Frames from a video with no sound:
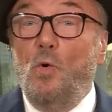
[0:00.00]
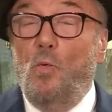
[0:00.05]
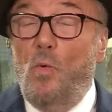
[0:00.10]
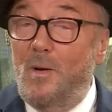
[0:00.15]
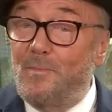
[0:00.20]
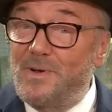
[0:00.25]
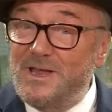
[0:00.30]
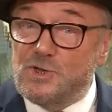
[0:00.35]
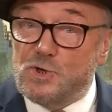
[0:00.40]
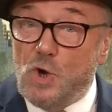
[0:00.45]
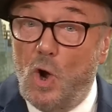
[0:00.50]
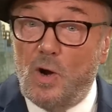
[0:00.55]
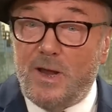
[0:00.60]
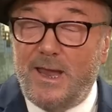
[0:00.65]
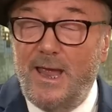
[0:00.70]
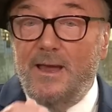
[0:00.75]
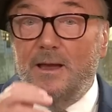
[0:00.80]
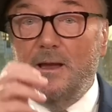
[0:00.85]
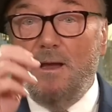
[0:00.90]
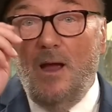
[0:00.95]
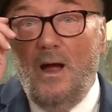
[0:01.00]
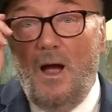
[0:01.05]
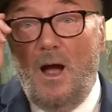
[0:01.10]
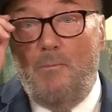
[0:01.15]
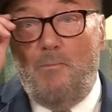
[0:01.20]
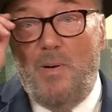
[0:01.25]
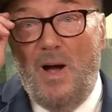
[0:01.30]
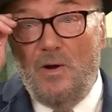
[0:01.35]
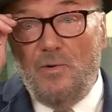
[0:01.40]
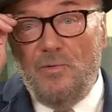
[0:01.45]
We'll be talking
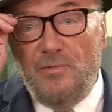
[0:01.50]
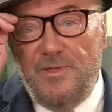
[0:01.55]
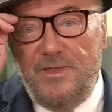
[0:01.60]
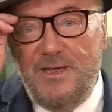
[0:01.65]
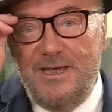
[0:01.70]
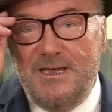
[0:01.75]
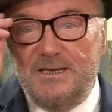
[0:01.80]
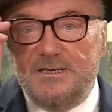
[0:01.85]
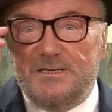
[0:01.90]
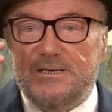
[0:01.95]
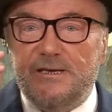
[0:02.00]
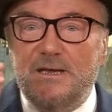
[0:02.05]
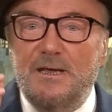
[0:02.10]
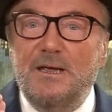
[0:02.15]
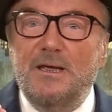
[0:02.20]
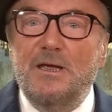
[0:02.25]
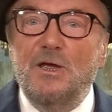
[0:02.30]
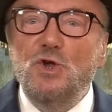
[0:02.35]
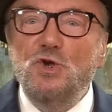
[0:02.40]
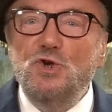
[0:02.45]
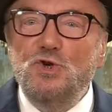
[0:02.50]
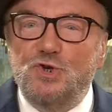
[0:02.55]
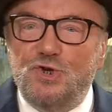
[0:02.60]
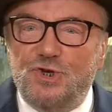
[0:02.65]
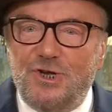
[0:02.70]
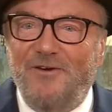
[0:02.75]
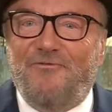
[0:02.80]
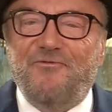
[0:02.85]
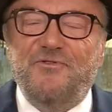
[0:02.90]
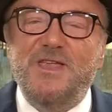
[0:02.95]
about these
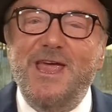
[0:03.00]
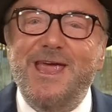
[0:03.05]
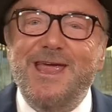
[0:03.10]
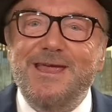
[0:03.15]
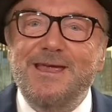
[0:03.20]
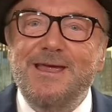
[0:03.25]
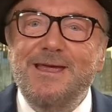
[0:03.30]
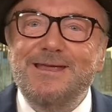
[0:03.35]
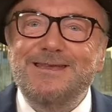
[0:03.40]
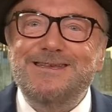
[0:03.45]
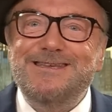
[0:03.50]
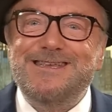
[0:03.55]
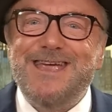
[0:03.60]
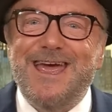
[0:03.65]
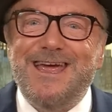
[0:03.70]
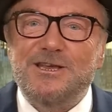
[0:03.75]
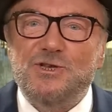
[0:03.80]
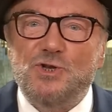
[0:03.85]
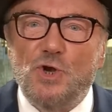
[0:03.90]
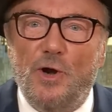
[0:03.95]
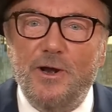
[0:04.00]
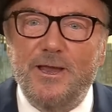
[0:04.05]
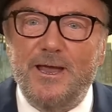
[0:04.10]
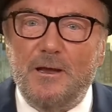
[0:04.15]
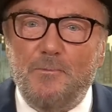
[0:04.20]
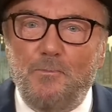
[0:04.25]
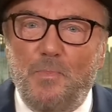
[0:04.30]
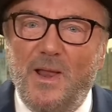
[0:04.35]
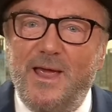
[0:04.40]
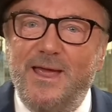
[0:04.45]
shifting
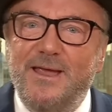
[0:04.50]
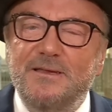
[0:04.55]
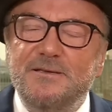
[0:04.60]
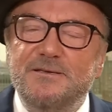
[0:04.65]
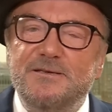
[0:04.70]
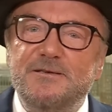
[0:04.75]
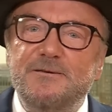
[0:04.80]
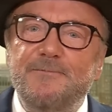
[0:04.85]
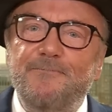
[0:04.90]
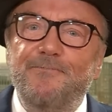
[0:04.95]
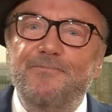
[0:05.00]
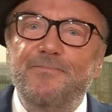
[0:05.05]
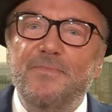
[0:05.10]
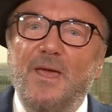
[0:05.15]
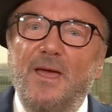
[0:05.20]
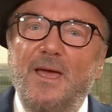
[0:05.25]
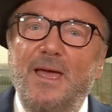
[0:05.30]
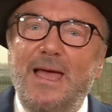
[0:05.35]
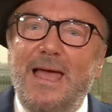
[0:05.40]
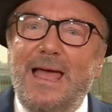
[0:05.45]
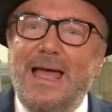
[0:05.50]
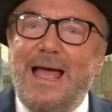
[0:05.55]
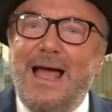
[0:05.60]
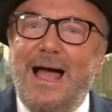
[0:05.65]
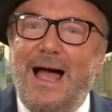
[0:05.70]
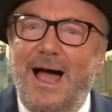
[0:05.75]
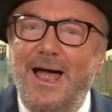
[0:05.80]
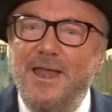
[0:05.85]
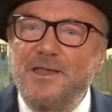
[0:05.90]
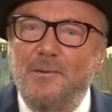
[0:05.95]
tectonic plates
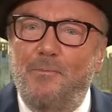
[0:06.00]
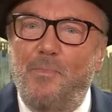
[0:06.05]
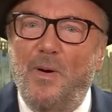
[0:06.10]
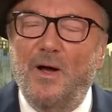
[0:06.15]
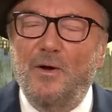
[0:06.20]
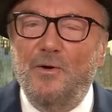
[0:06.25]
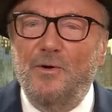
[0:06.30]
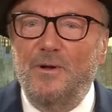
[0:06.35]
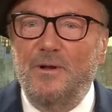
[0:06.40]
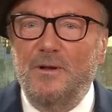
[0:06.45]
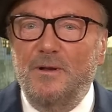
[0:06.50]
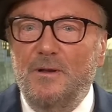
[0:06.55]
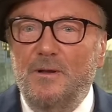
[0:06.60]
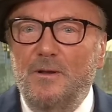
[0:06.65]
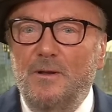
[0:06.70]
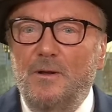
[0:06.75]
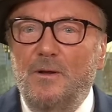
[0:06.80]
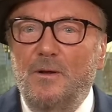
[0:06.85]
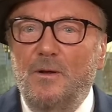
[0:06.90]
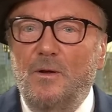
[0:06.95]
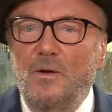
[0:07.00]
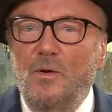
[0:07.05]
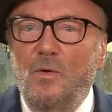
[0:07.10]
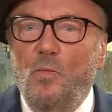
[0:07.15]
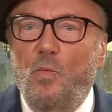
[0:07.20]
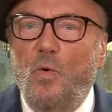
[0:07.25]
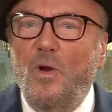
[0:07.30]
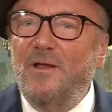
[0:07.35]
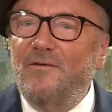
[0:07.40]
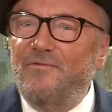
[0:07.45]
and about
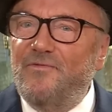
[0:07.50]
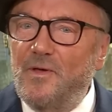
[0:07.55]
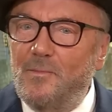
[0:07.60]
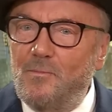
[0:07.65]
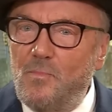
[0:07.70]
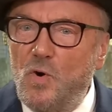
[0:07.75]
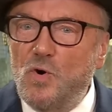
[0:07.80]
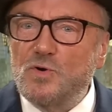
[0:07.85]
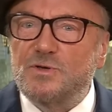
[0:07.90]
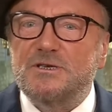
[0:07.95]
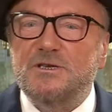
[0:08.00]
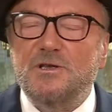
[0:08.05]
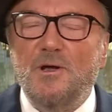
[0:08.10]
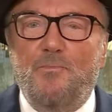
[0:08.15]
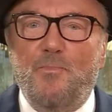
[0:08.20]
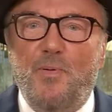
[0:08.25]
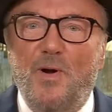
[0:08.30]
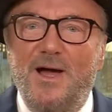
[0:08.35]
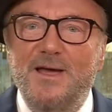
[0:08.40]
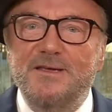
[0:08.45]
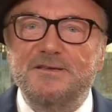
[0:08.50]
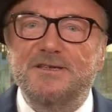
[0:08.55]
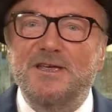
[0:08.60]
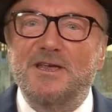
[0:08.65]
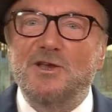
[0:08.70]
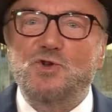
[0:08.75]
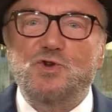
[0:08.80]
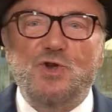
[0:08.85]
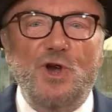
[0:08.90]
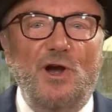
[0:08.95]
one of the most
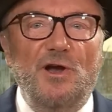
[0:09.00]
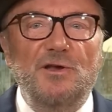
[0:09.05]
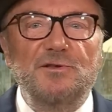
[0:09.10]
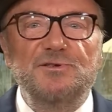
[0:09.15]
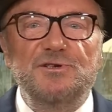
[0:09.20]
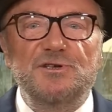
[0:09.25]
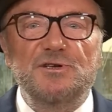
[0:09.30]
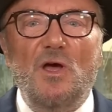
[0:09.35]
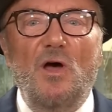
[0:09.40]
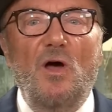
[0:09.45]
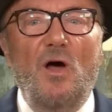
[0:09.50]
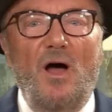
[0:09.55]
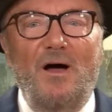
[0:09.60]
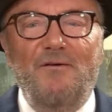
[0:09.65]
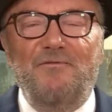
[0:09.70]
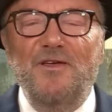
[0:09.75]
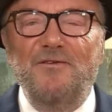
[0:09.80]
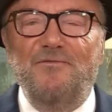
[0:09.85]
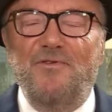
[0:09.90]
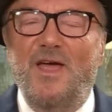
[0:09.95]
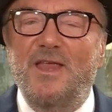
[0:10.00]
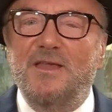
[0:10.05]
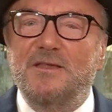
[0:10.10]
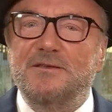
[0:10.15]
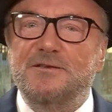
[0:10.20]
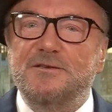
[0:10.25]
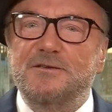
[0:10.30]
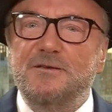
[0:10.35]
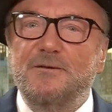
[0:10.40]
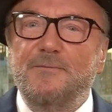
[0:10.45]
surprising turns of
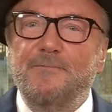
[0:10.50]
events